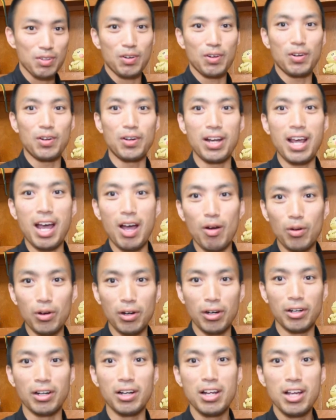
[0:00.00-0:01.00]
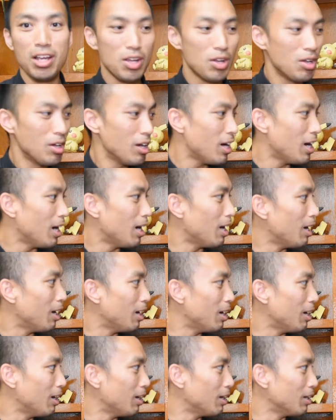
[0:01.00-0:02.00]
on our
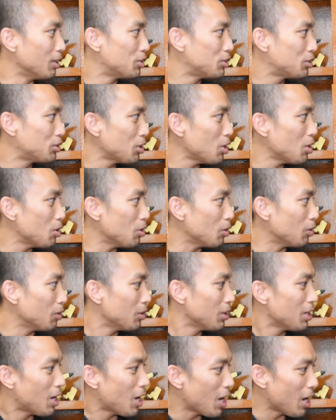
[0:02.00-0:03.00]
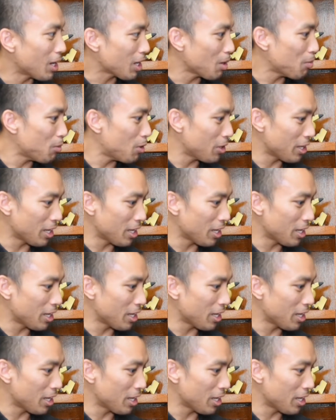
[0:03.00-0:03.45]
show. All right, come on